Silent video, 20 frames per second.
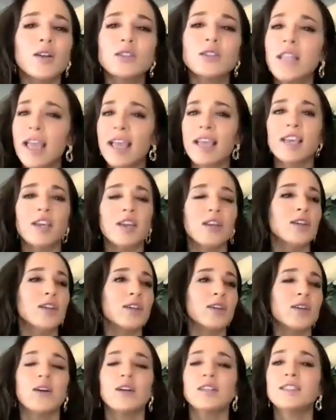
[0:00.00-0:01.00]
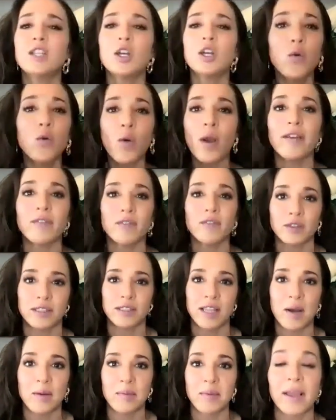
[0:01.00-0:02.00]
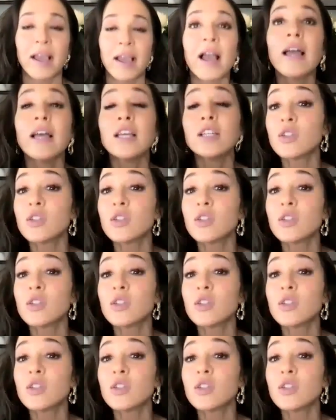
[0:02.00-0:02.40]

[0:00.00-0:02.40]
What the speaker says: Thank you to whoever is helping.